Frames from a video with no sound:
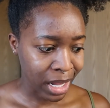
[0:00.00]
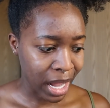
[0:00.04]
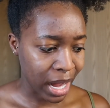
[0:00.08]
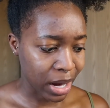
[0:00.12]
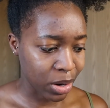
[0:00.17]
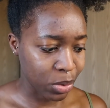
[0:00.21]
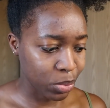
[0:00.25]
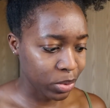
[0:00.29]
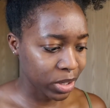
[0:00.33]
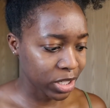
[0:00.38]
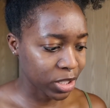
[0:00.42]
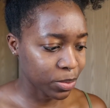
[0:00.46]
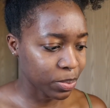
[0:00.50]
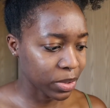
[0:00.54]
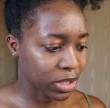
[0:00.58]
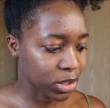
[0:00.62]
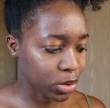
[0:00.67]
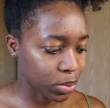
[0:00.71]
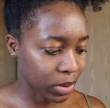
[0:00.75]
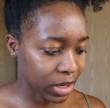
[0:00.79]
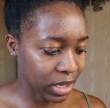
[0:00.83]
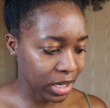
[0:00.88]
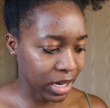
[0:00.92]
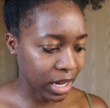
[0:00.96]
i don't want to spend
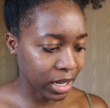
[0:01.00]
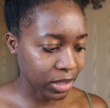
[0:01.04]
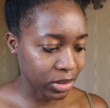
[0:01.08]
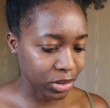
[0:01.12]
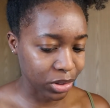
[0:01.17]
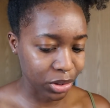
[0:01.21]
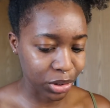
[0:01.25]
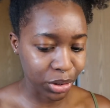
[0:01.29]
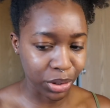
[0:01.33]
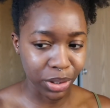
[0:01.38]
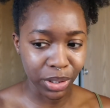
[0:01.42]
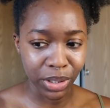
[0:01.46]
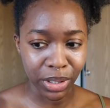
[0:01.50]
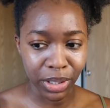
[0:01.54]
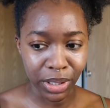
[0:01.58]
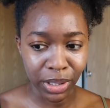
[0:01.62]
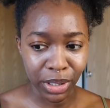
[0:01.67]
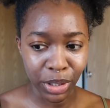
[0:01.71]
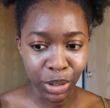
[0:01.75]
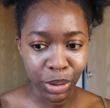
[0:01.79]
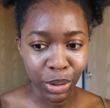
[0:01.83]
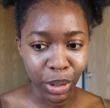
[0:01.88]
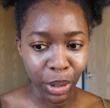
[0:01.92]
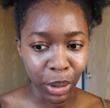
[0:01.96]
$20
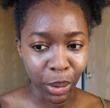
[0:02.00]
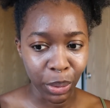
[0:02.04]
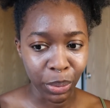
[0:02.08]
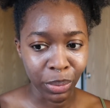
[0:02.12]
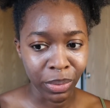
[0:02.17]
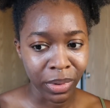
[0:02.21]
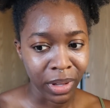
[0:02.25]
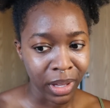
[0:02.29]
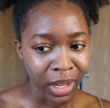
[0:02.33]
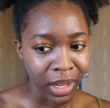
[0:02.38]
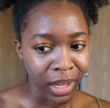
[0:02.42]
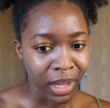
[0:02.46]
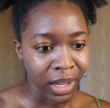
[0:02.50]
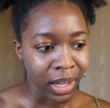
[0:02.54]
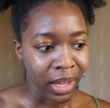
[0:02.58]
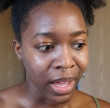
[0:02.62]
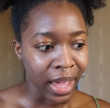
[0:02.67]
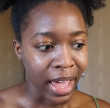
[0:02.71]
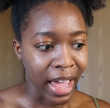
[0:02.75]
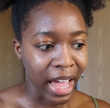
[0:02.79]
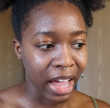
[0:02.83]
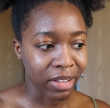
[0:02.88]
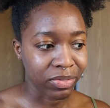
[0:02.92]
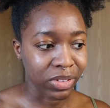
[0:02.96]
to you know
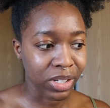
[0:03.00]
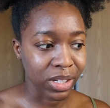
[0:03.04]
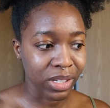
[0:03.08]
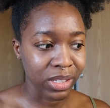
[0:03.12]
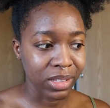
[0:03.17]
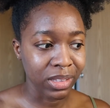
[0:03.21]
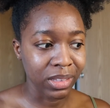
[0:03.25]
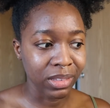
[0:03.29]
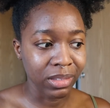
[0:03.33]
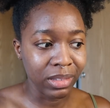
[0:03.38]
have to